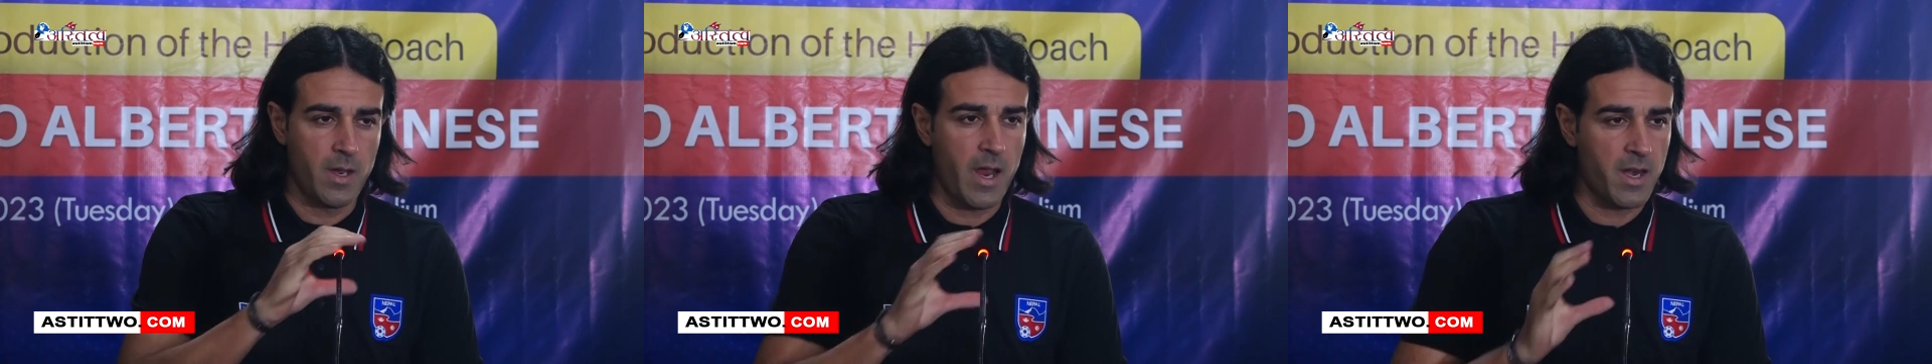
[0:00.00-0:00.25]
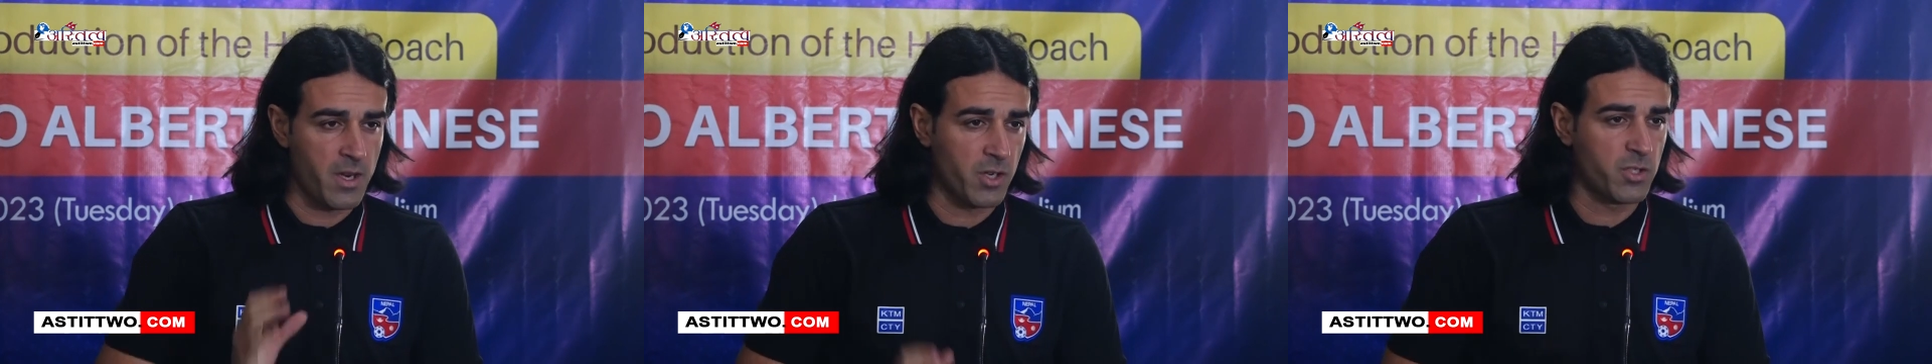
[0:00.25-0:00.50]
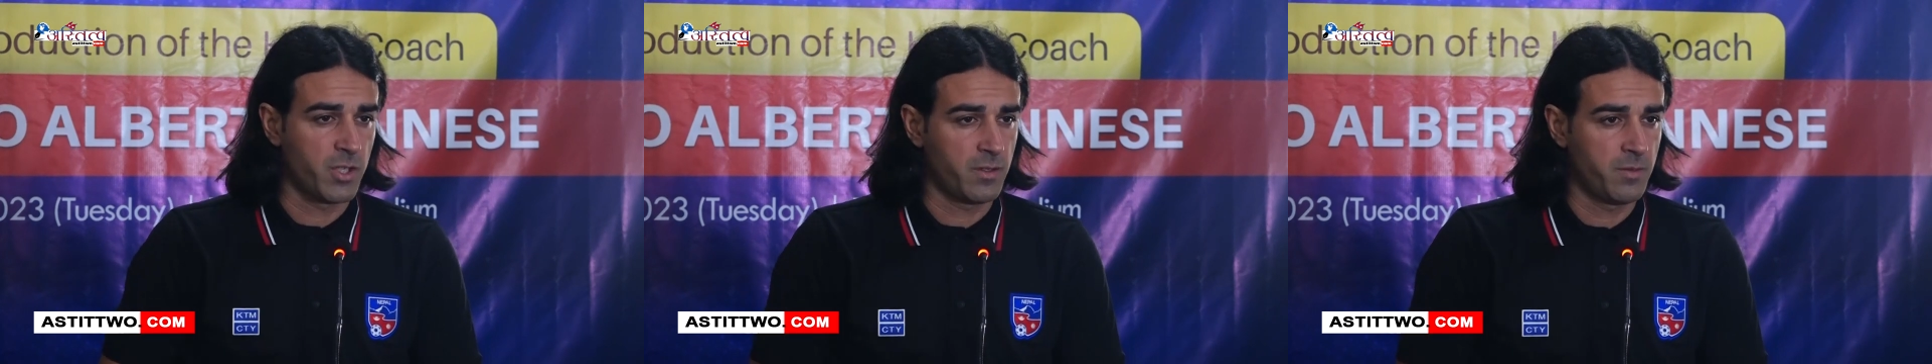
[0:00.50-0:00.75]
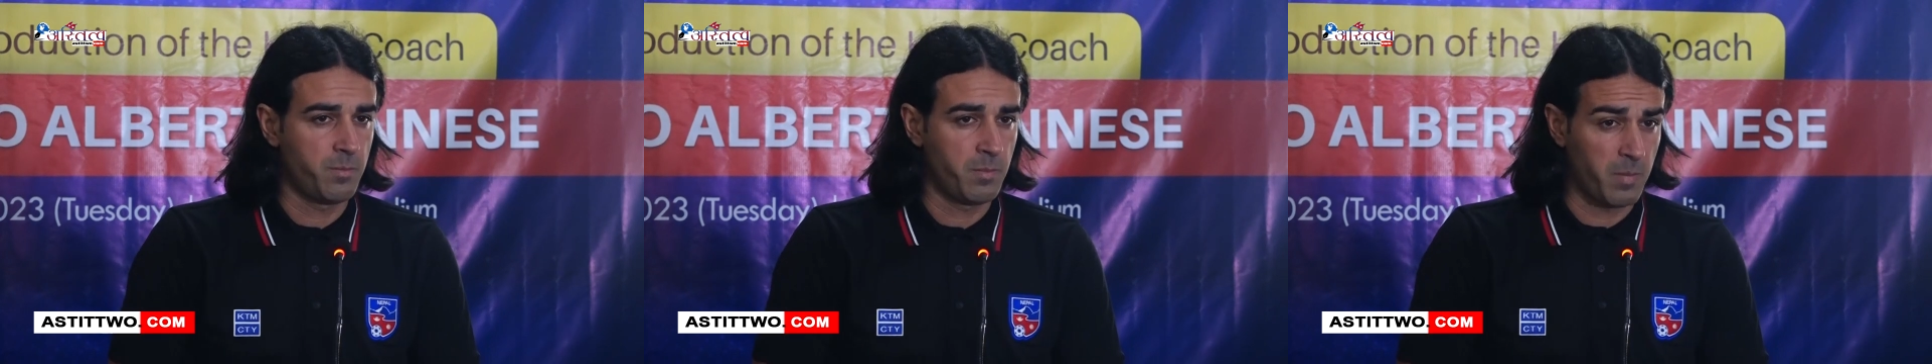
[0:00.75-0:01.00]
energy
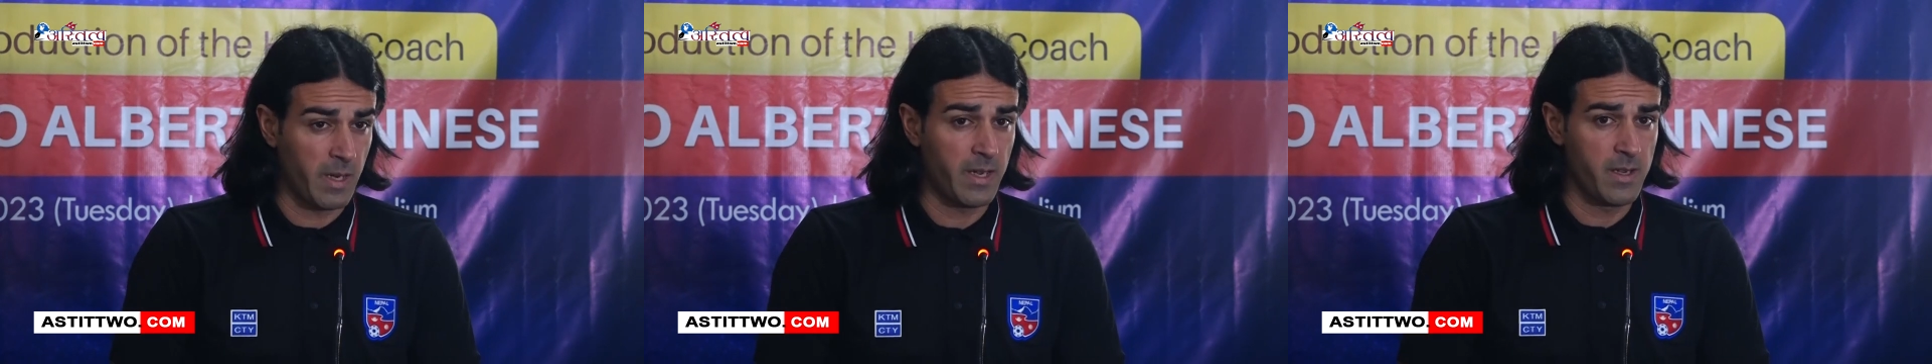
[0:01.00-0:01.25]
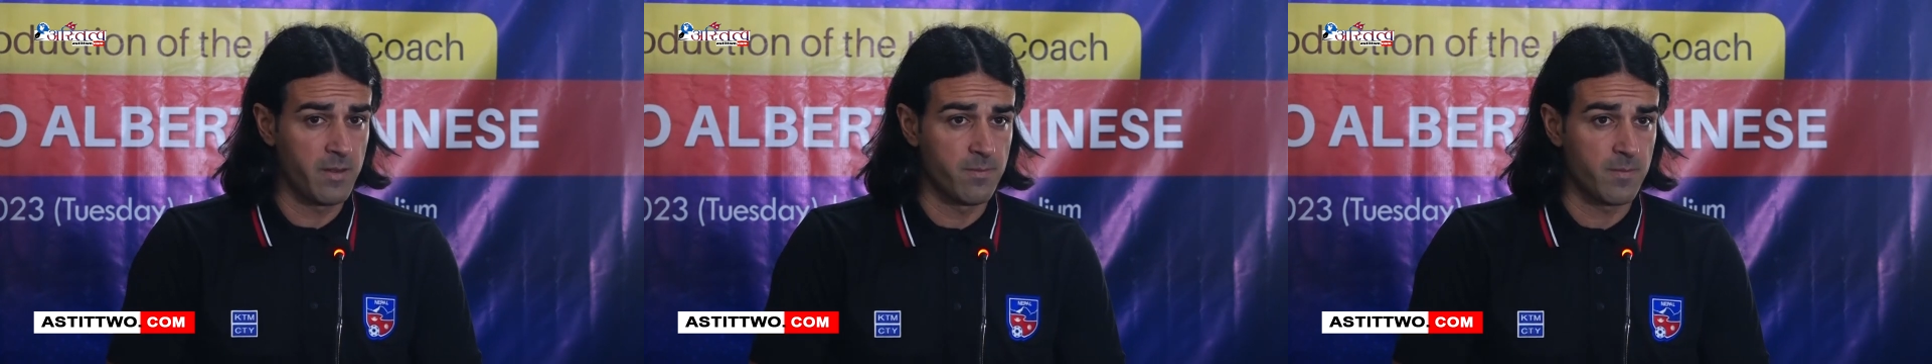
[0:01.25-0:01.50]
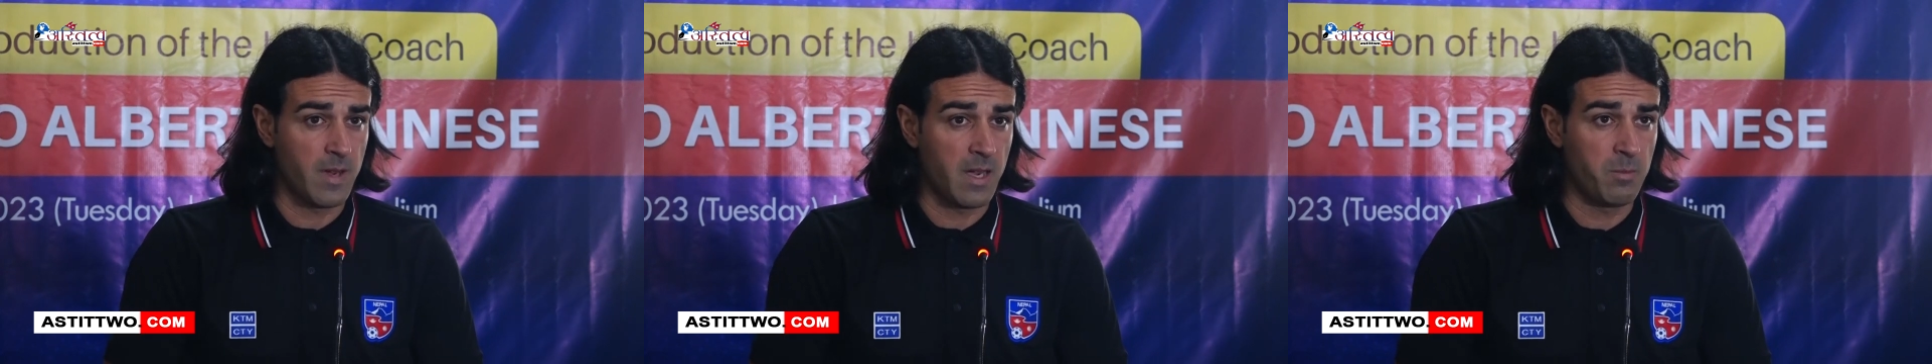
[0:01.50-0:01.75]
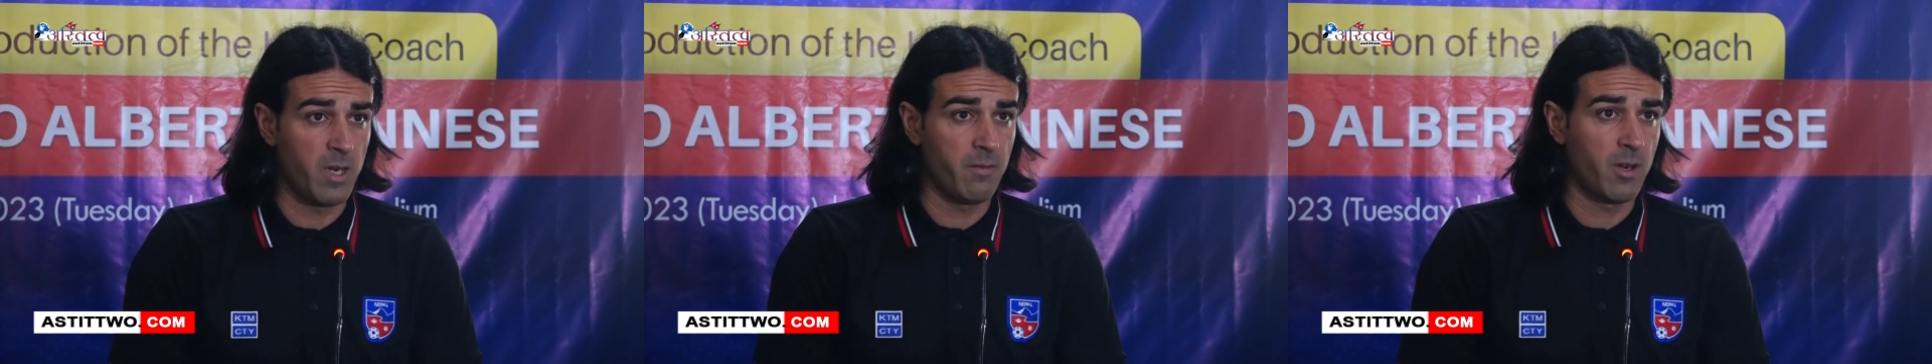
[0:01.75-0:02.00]
player. I
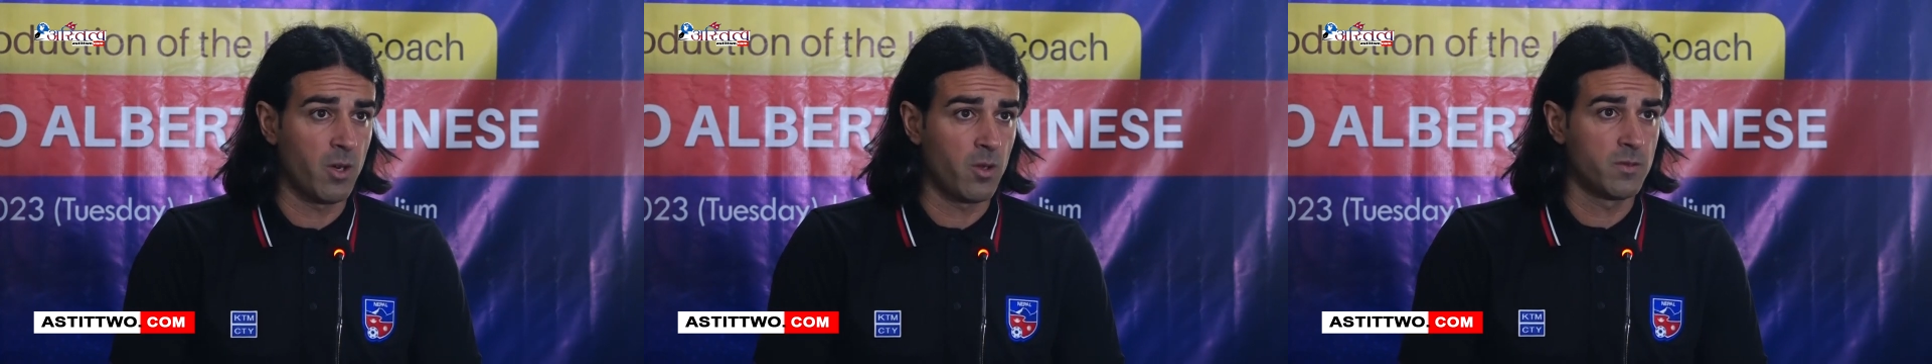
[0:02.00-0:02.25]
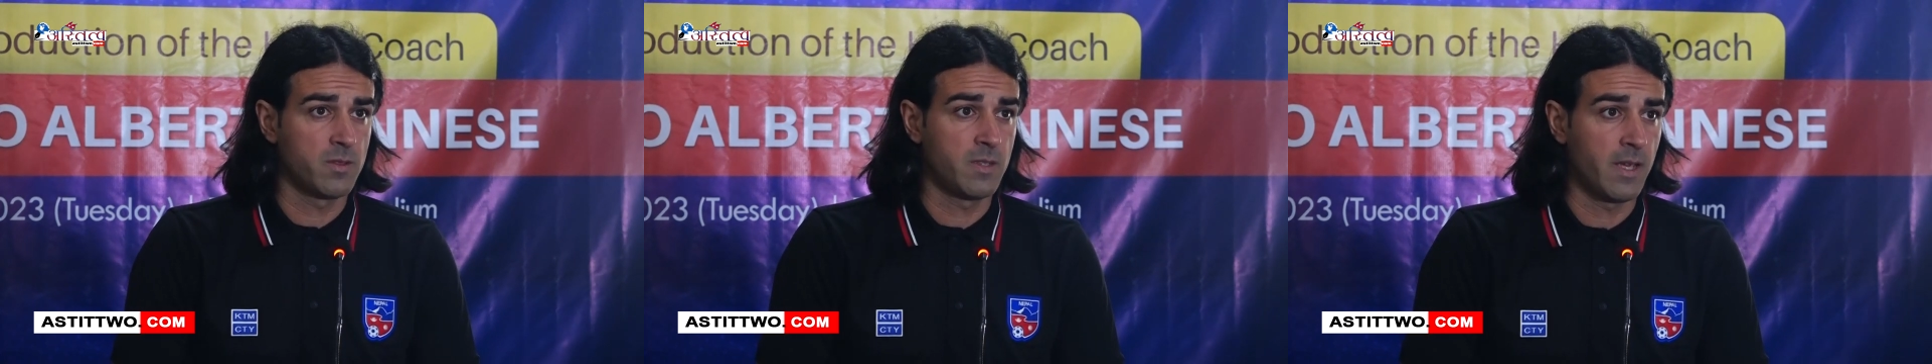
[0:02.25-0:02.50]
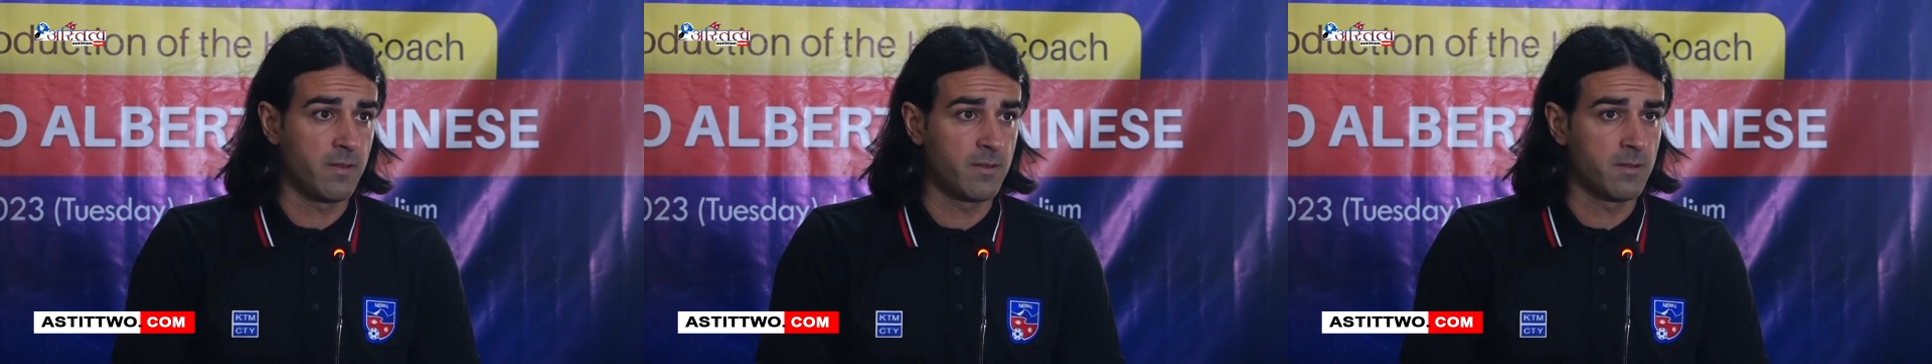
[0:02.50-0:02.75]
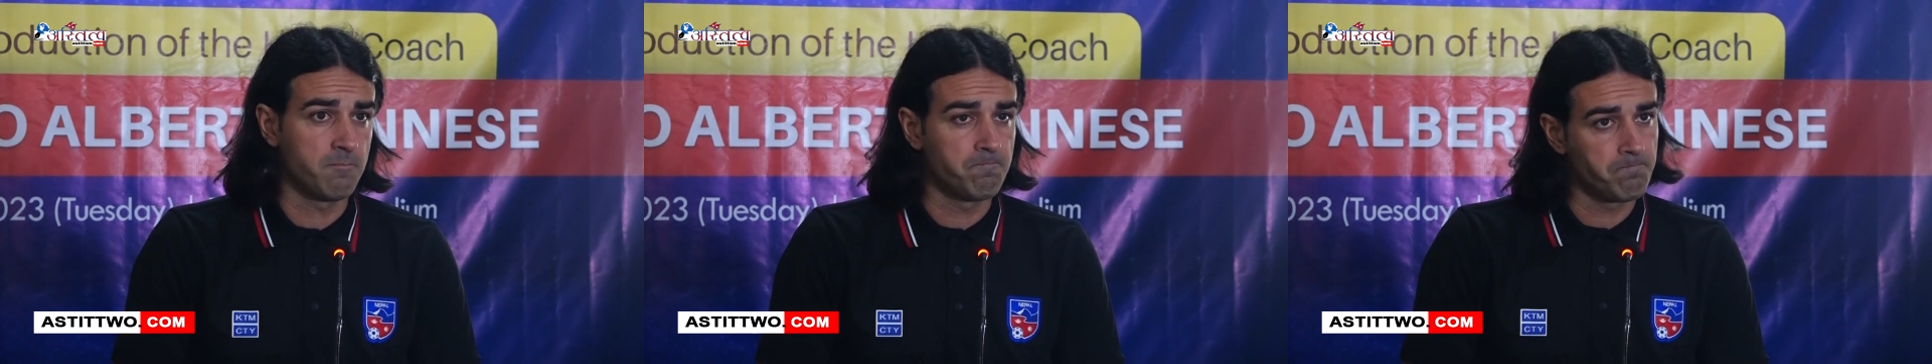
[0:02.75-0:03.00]
believe a lot that